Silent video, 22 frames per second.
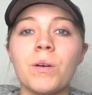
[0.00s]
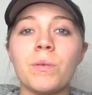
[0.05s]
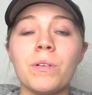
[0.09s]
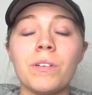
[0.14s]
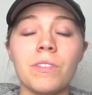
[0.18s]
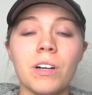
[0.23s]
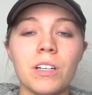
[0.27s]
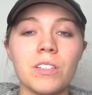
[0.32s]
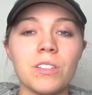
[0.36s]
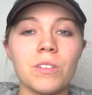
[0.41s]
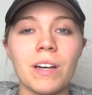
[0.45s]

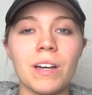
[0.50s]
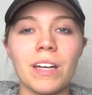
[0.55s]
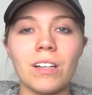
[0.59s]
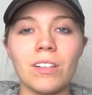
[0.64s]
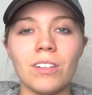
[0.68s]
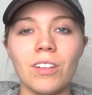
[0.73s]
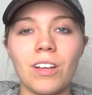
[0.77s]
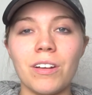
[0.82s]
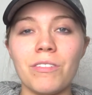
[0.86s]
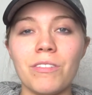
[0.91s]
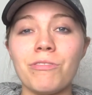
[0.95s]
we've also had
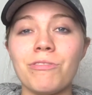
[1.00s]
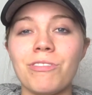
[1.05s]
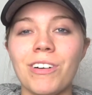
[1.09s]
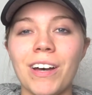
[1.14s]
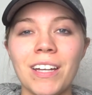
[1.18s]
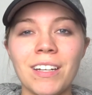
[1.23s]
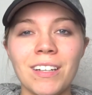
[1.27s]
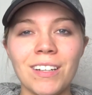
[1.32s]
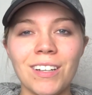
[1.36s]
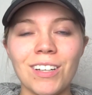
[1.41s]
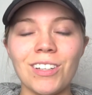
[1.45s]
a lot of
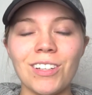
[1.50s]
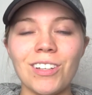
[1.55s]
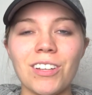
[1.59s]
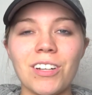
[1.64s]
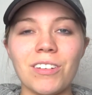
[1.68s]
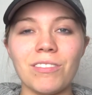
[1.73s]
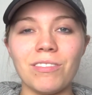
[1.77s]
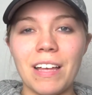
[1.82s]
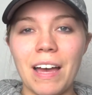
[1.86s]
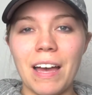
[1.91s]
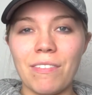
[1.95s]
fun, a
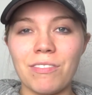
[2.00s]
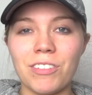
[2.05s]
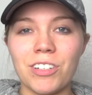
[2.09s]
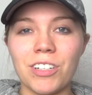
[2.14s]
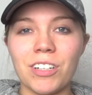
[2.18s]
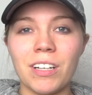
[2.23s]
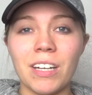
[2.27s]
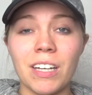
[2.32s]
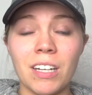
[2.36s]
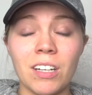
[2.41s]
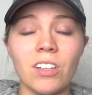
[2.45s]
lot of
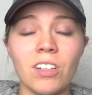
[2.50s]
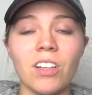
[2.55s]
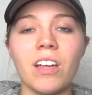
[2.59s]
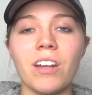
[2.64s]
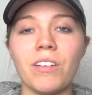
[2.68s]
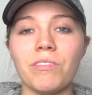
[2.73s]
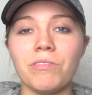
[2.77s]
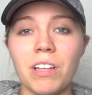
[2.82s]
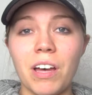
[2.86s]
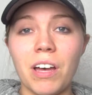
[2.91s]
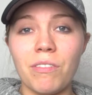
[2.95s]
laughter, and a
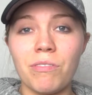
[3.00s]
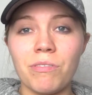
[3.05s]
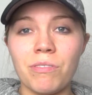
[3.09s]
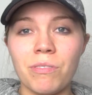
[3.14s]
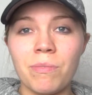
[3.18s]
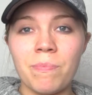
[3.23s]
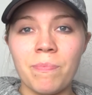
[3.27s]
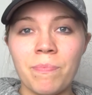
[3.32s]
lot of love.